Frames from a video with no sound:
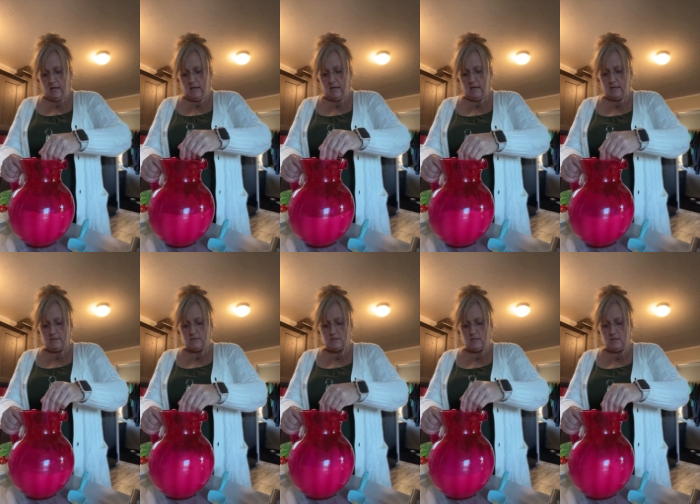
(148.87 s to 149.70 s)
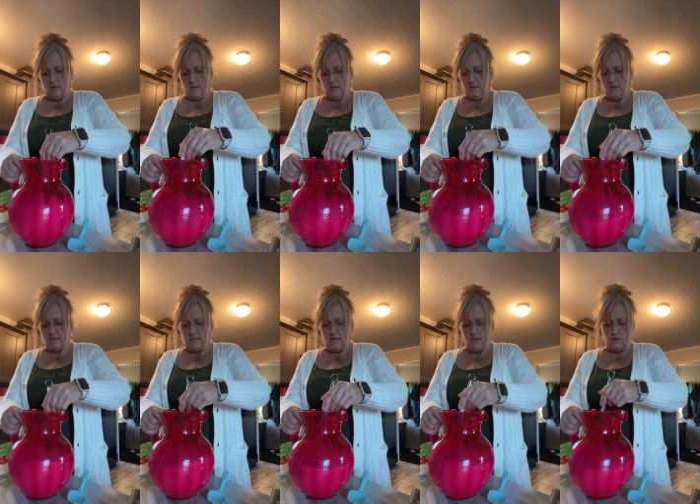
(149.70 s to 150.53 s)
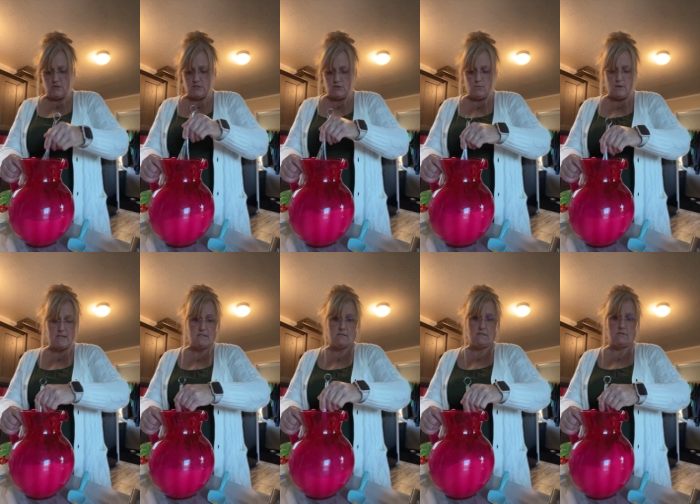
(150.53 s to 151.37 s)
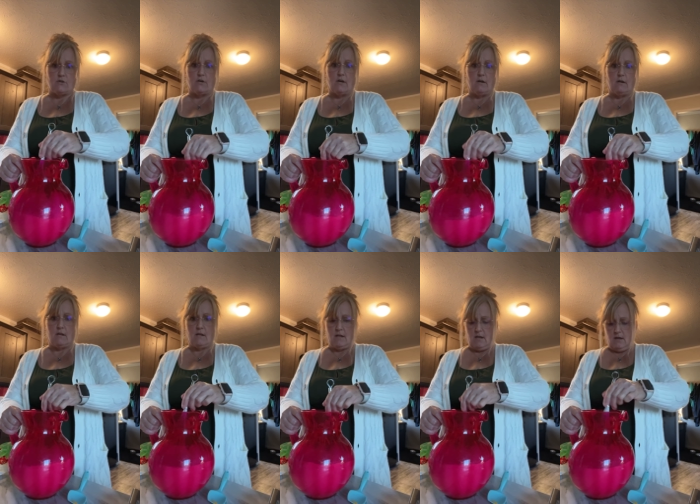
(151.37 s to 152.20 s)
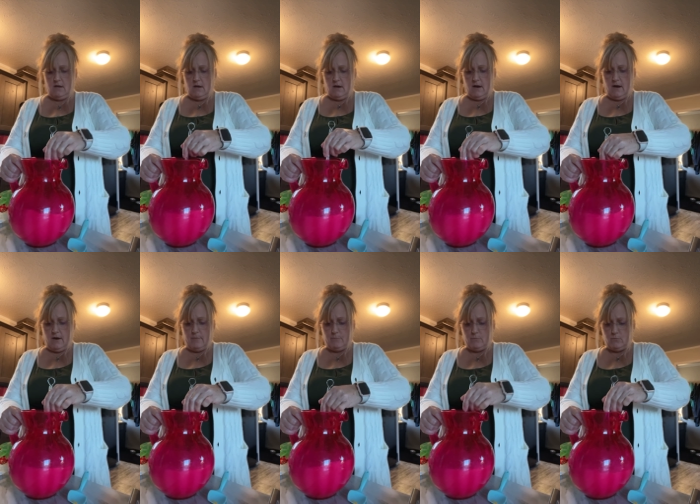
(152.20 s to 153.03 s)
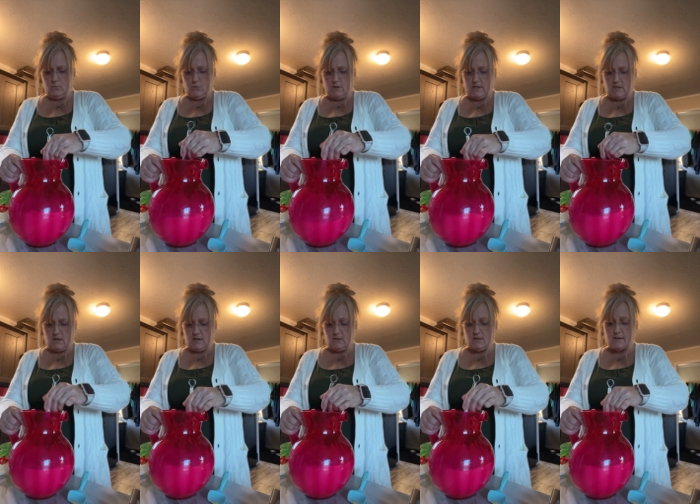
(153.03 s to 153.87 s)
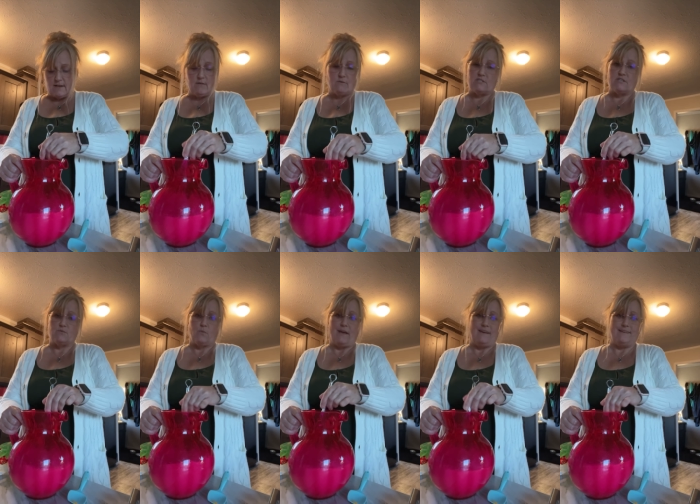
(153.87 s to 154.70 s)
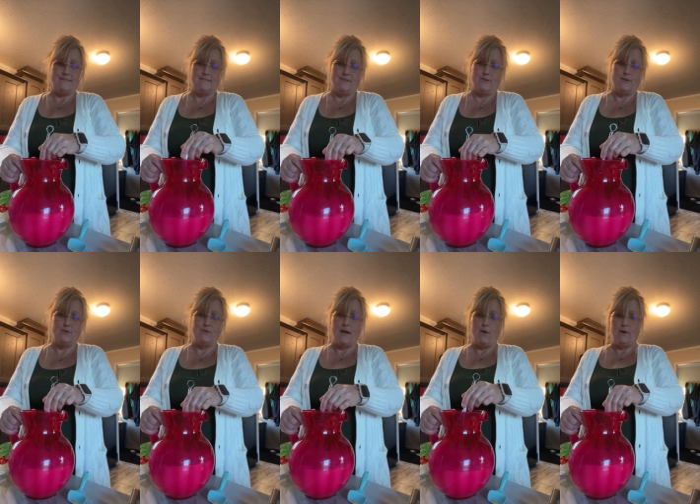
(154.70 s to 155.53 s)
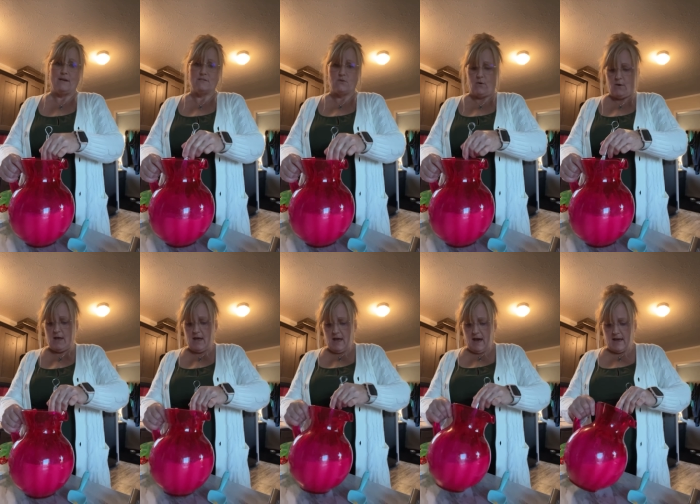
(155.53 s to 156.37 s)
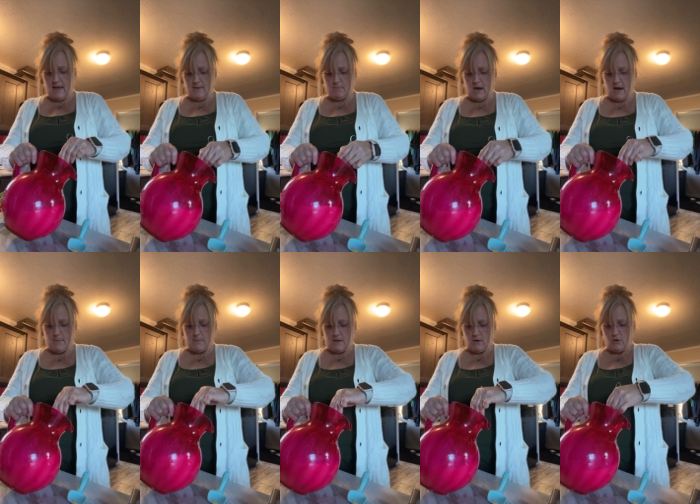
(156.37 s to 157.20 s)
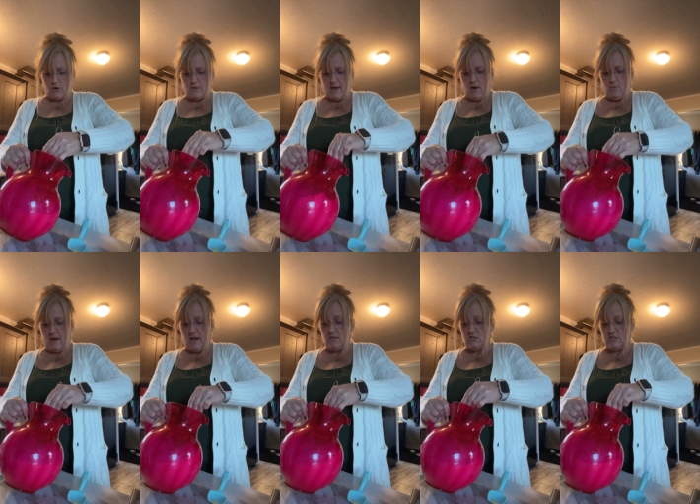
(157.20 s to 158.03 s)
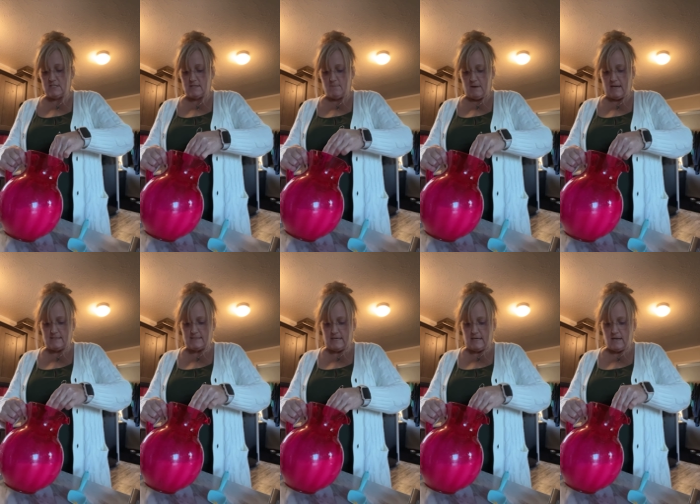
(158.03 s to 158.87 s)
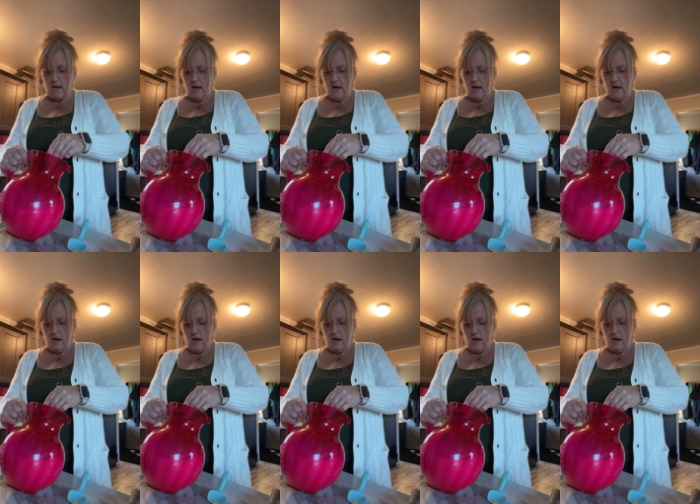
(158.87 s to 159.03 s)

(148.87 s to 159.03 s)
into the containers, and you want to stir it really good. It looked like it was just way easier to do that way. So I am copying her that way. She's amazing.